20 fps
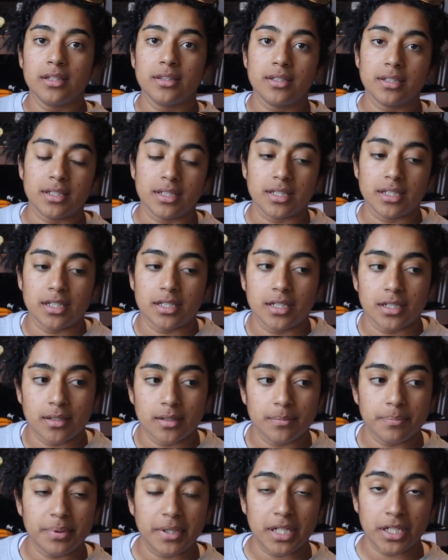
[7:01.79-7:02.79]

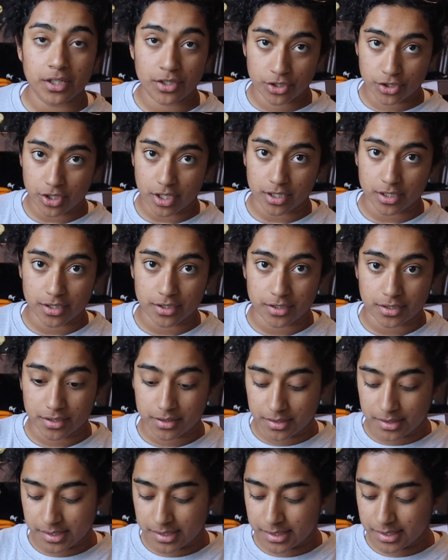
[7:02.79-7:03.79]
the pink
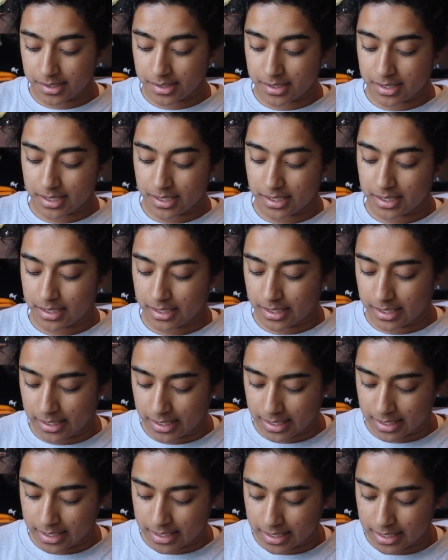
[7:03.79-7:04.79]
joggers
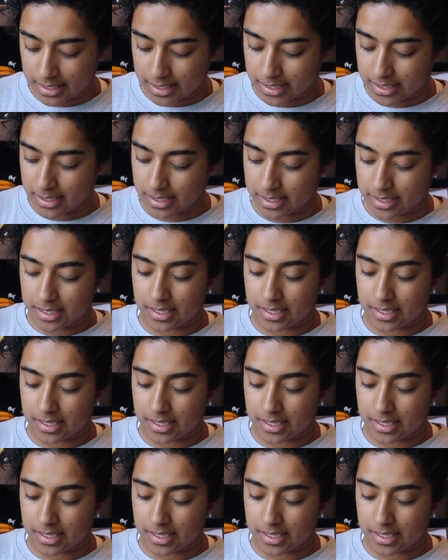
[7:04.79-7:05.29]
and...